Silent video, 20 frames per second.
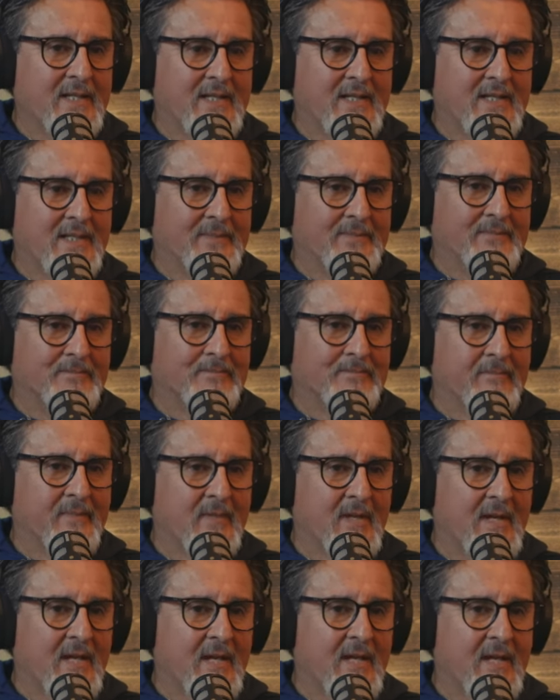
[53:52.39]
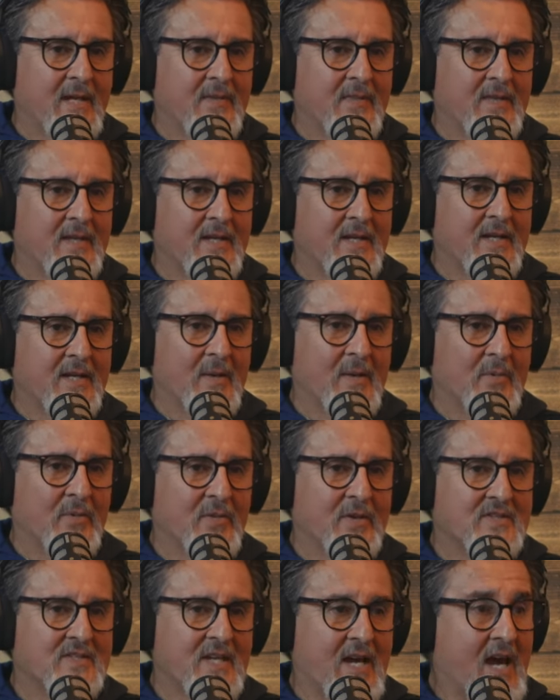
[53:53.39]
Um, and I think a couple
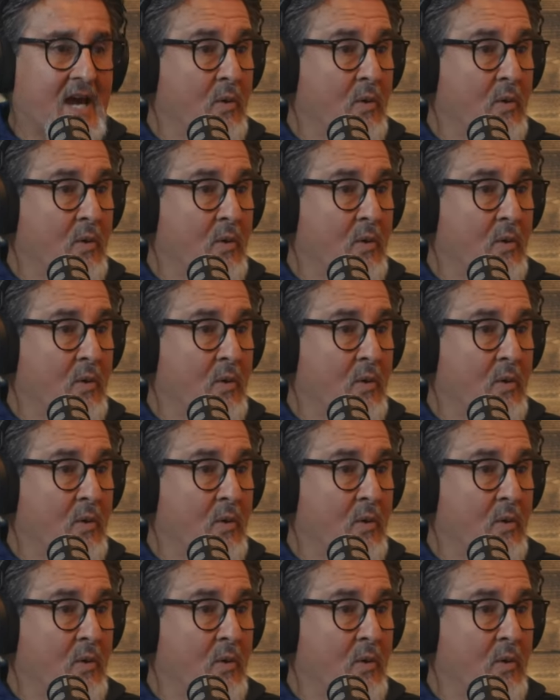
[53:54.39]
things.